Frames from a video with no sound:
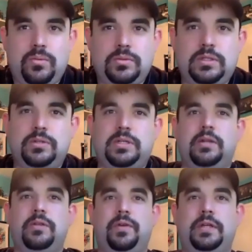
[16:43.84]
So
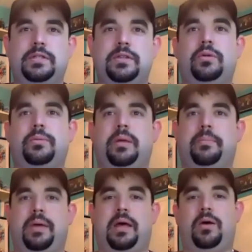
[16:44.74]
tell the fans a little bit
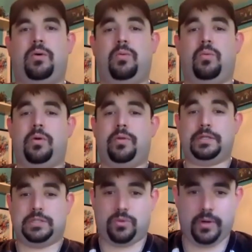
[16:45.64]
about where the
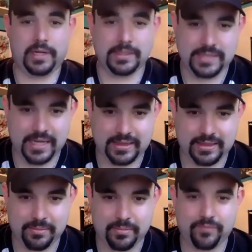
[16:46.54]
story can take
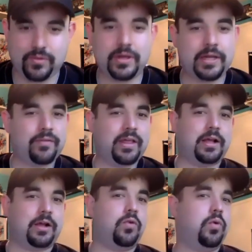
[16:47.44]
them. If you could give
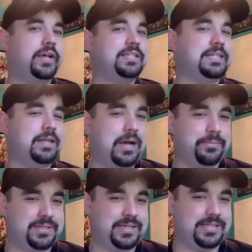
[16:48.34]
like a quick
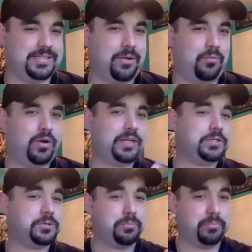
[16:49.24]
synopsis of what
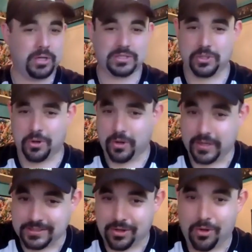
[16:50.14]
your Monster
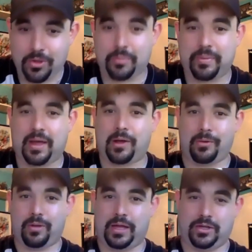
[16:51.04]
Heart is all
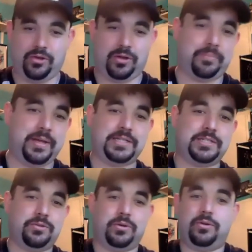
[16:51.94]
about, and you could pitch
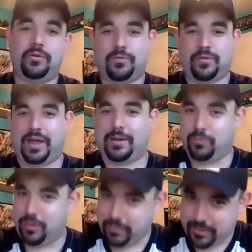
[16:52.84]
it to a new fan,
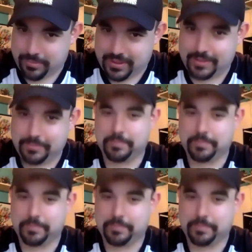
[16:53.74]
what would it be?